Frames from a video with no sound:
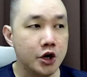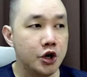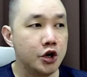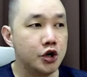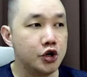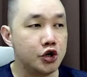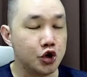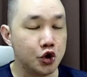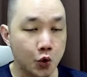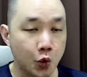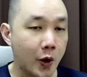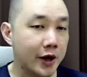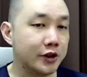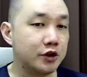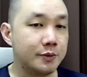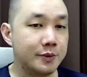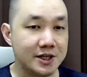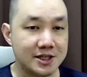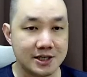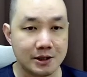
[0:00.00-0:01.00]
You want to
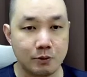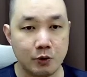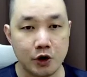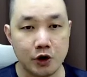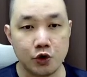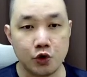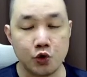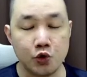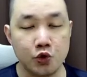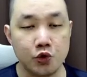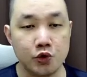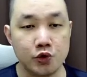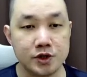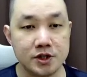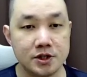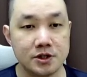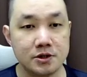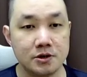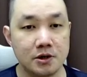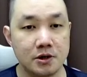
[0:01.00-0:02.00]
be someone
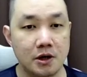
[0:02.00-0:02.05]
who's